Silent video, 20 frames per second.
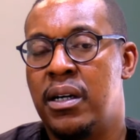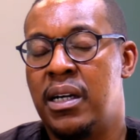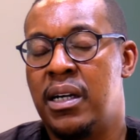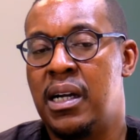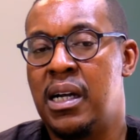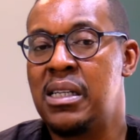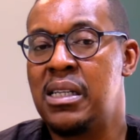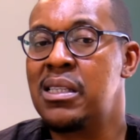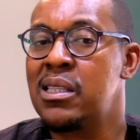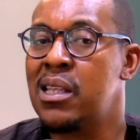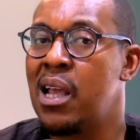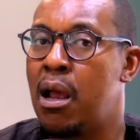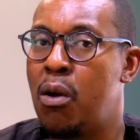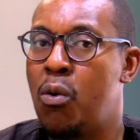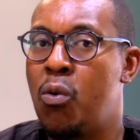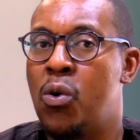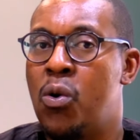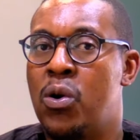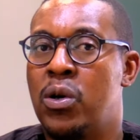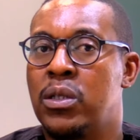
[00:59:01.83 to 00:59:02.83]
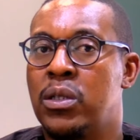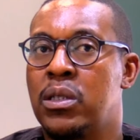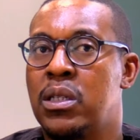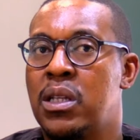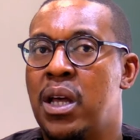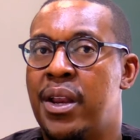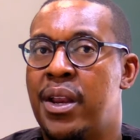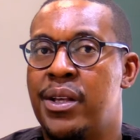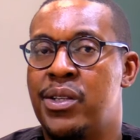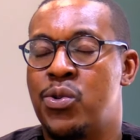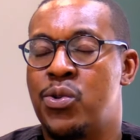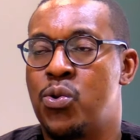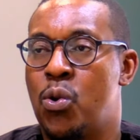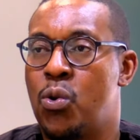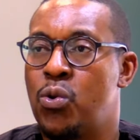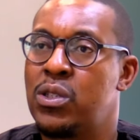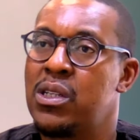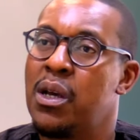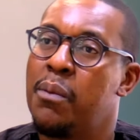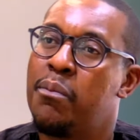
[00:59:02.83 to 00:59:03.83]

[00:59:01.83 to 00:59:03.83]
a stalwart, that has wrote